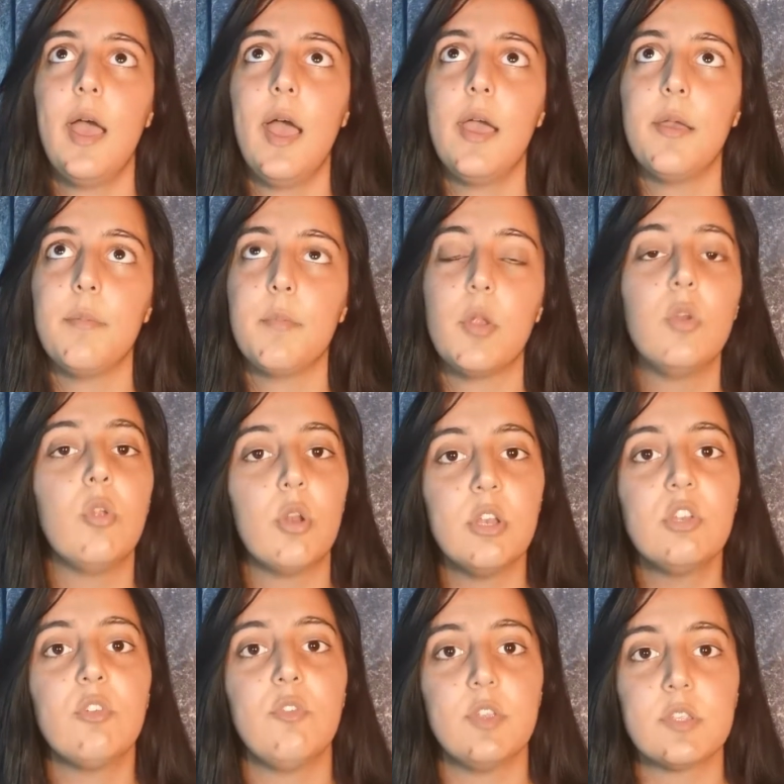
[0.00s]

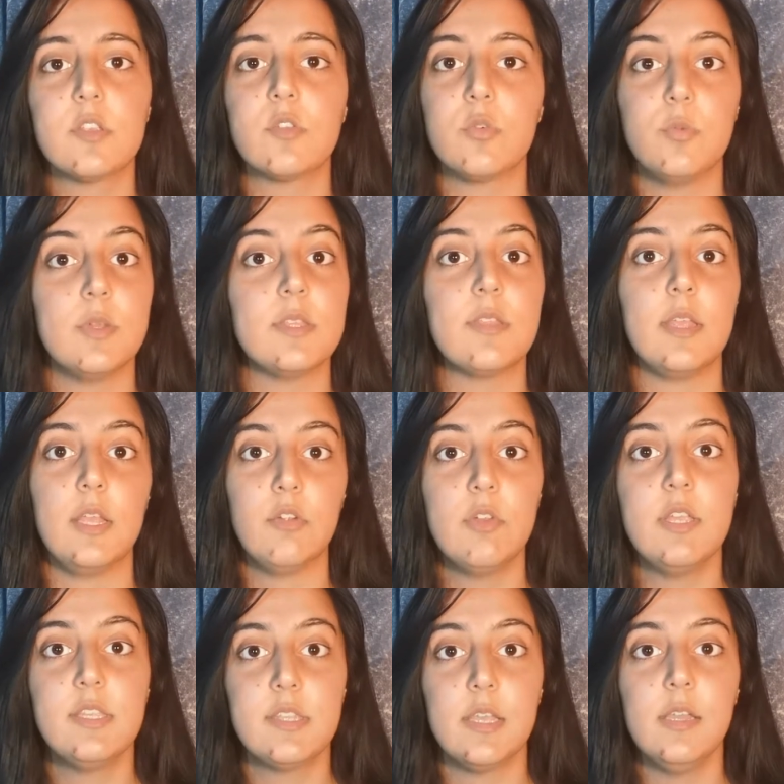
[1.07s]
knowledge of risk is always
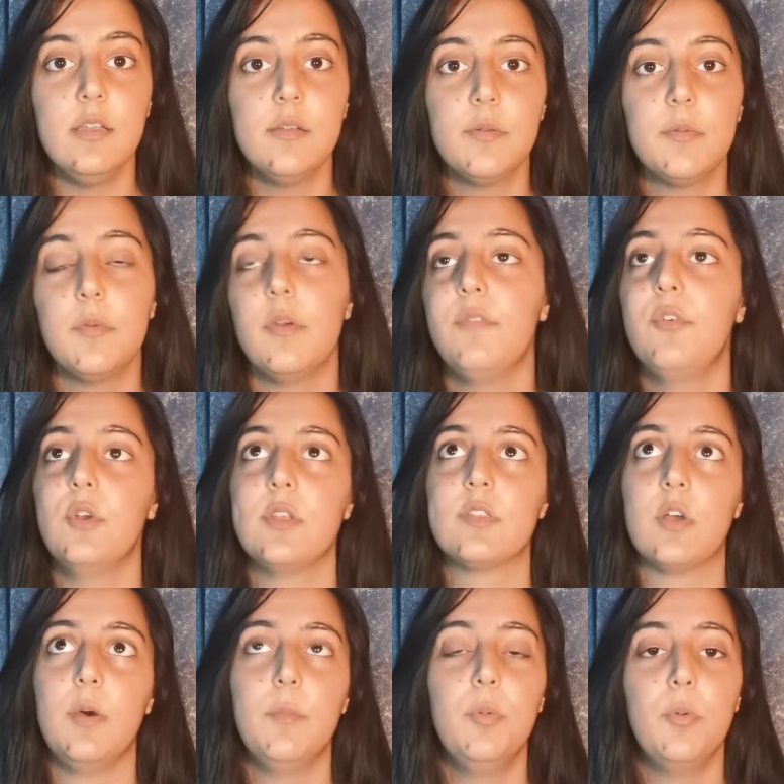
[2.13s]
increasing. For
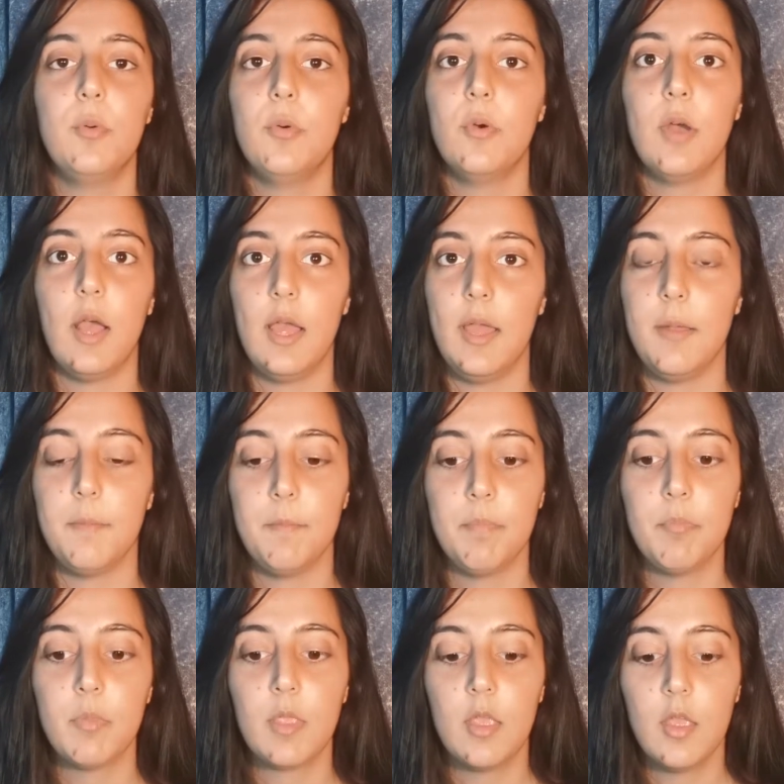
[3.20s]
example,
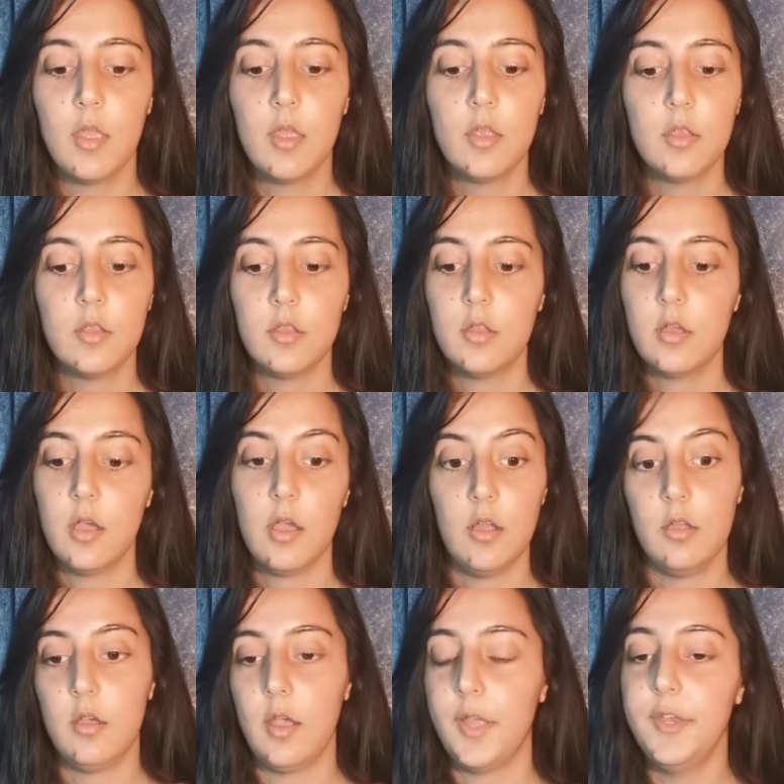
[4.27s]

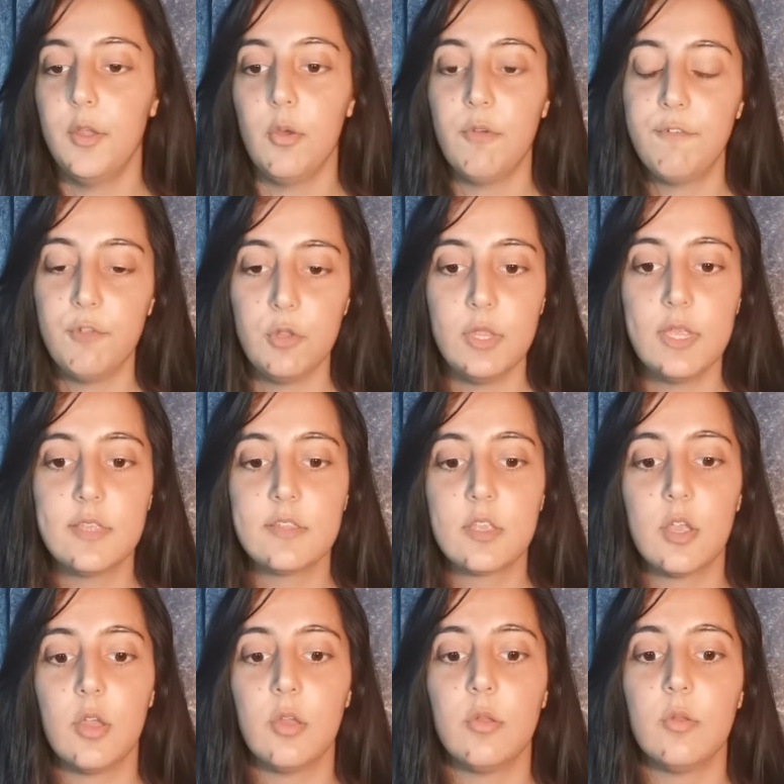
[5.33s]
I know a few years
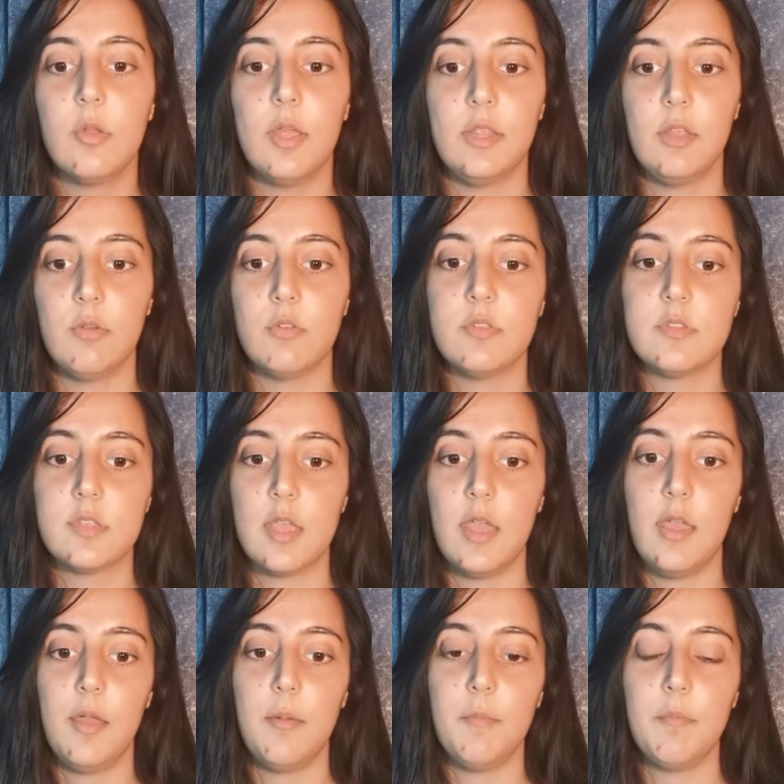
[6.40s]
ago there was
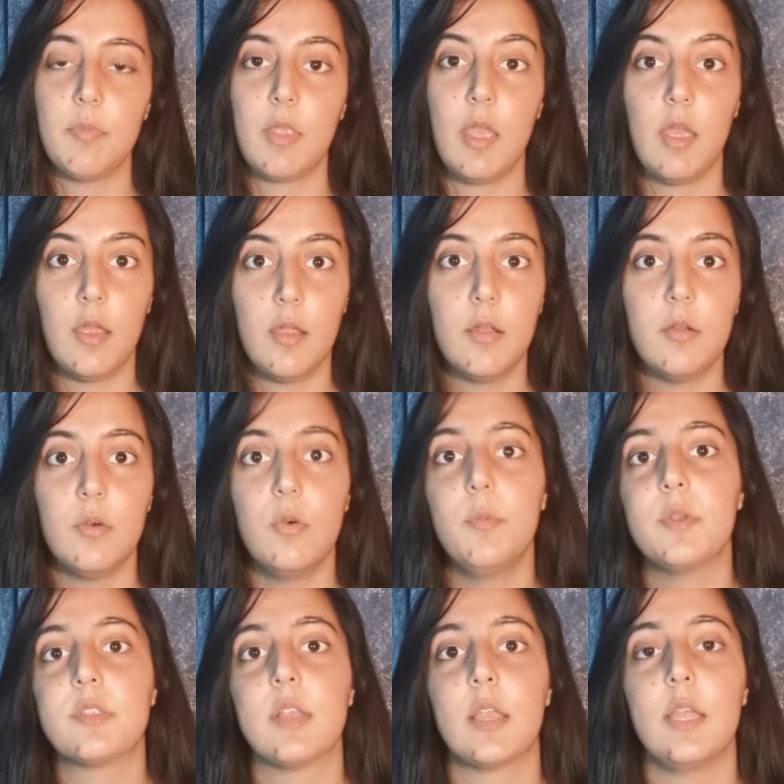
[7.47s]

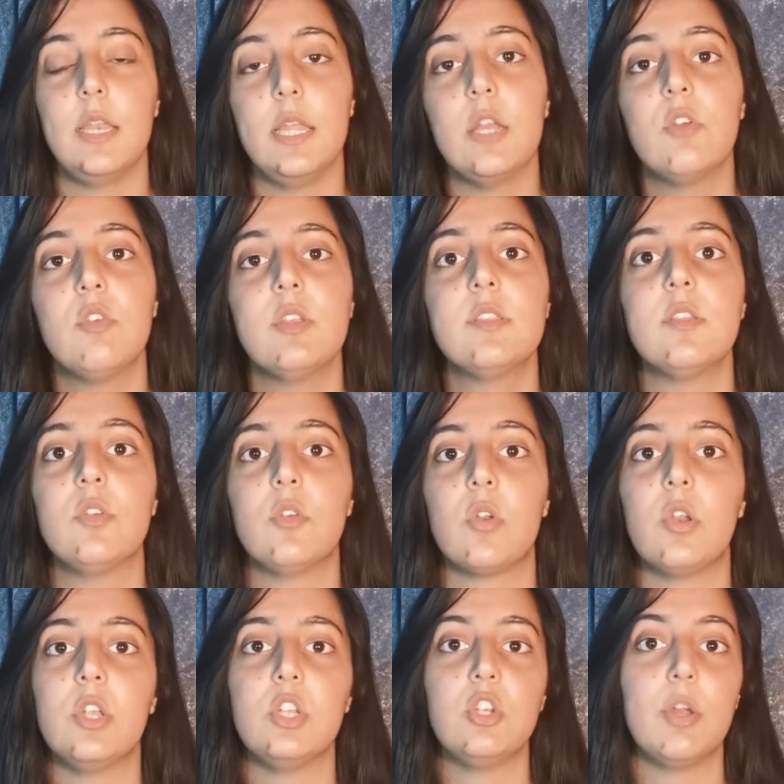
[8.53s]
almost like an increase in
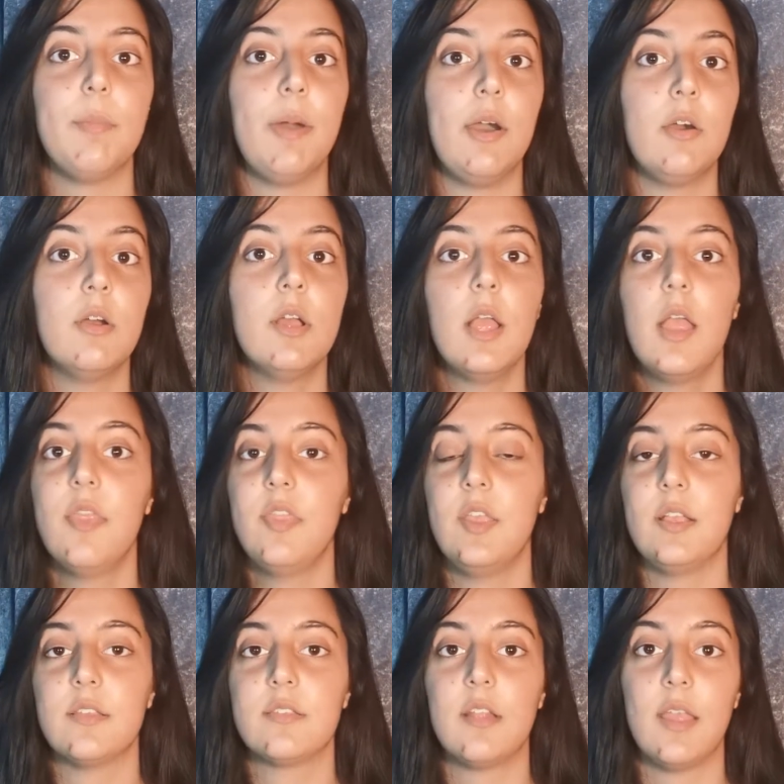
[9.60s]
knowledge about
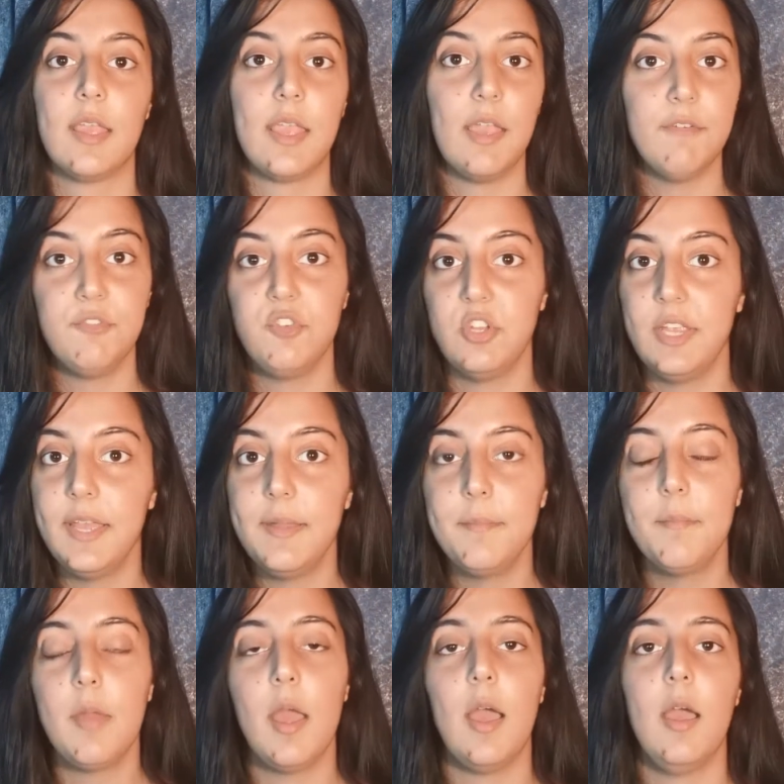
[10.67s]
things like
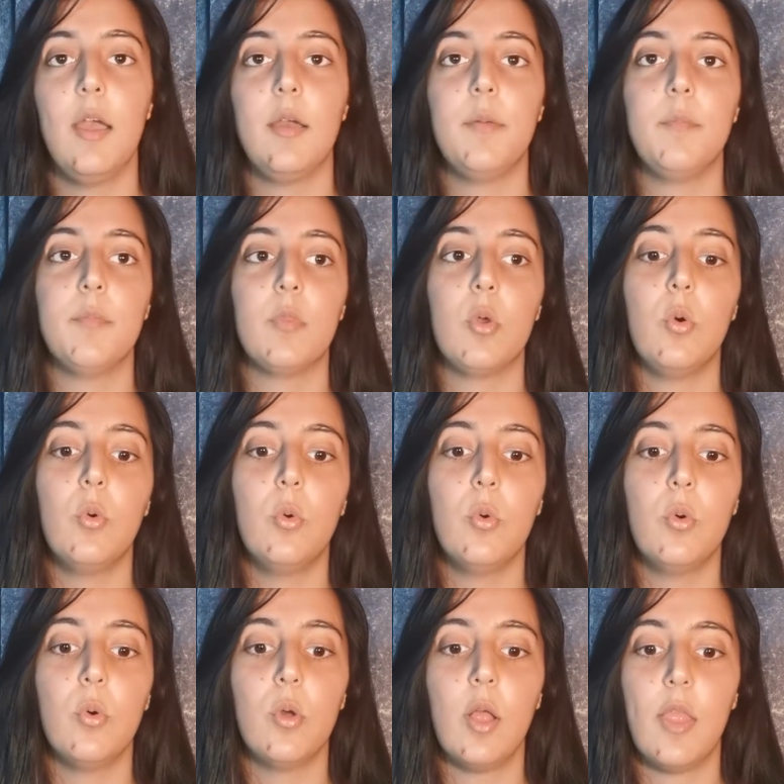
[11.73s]
FGM,
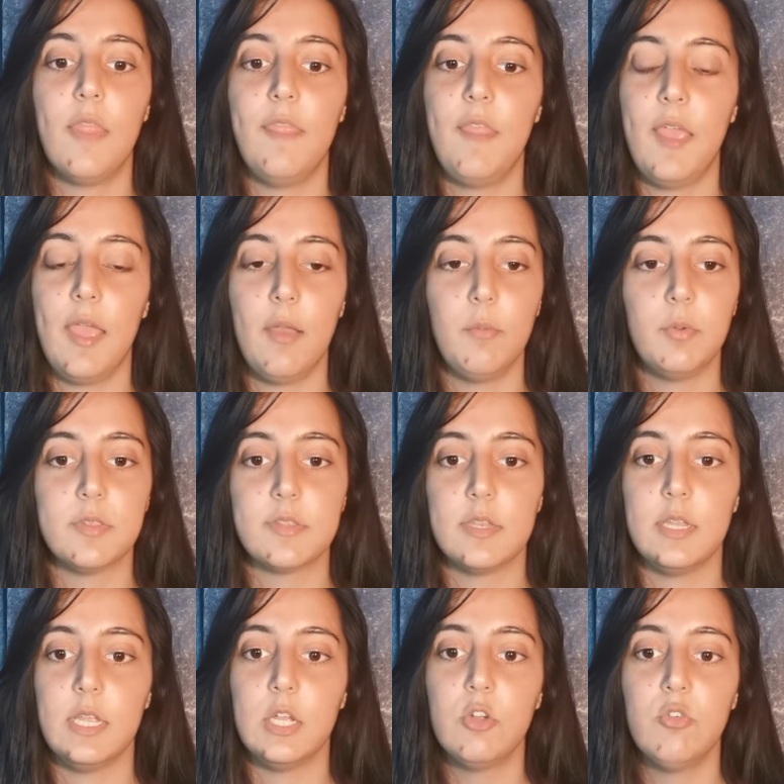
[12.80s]
or there was
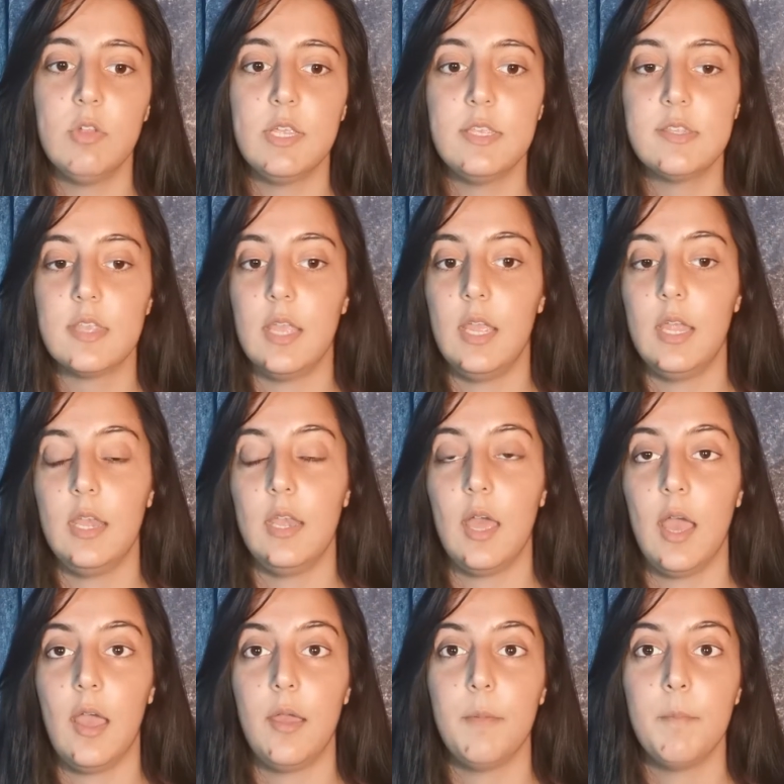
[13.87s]
an increase
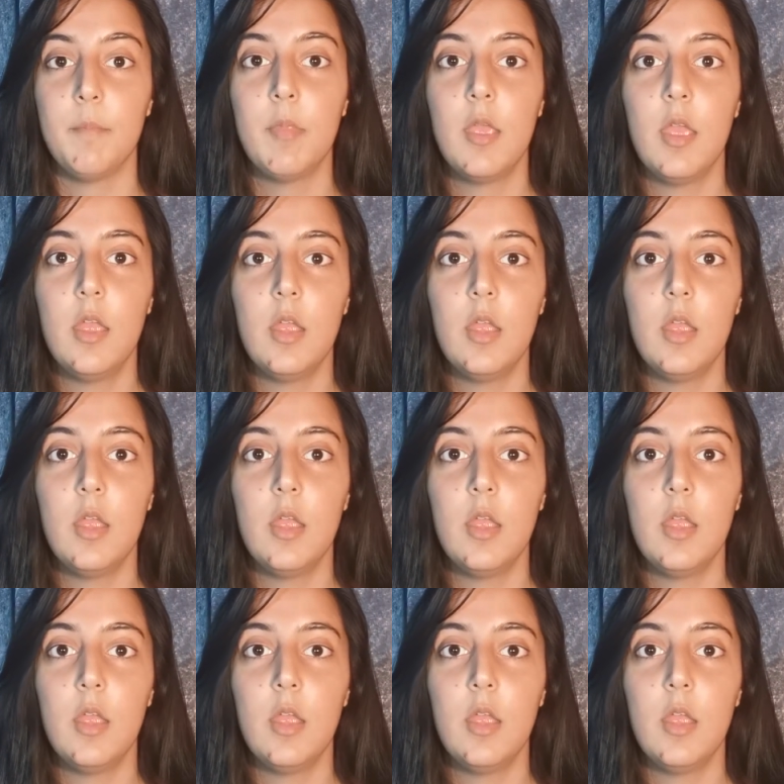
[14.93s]
in